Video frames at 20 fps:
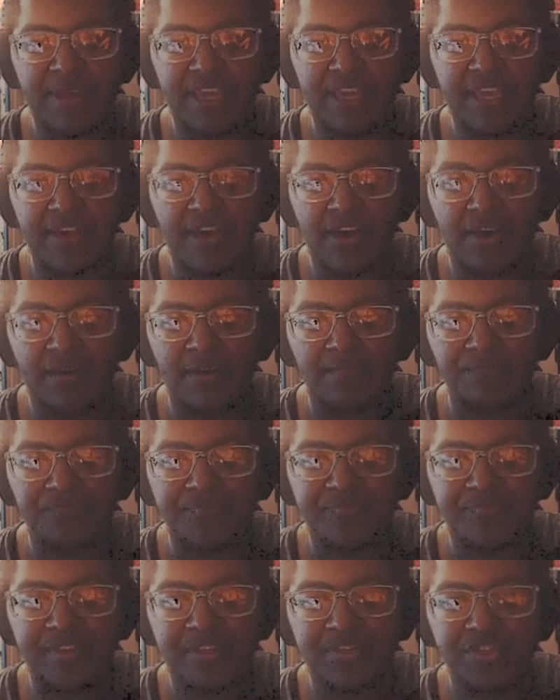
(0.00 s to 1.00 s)
make um
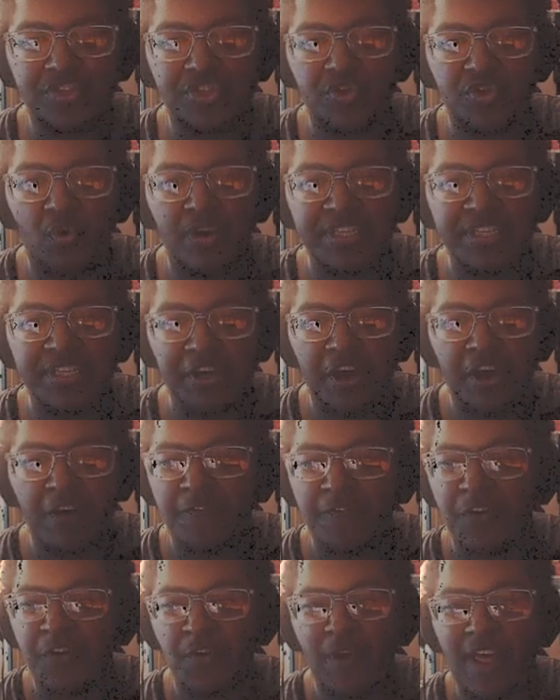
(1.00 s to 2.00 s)
toys
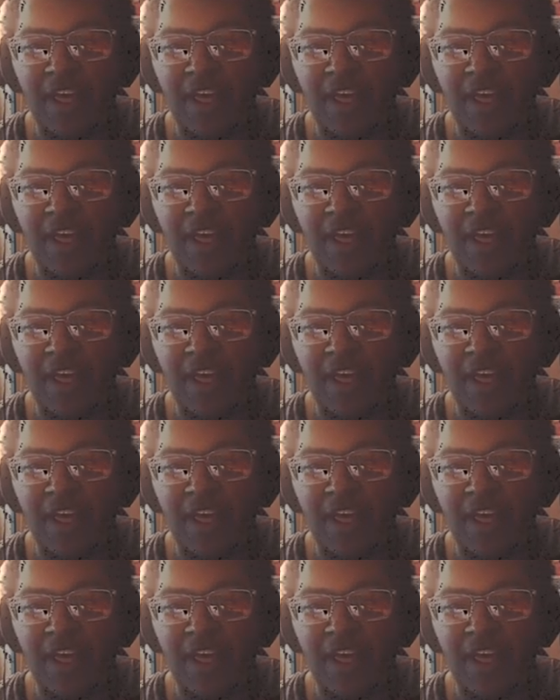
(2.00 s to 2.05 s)
of her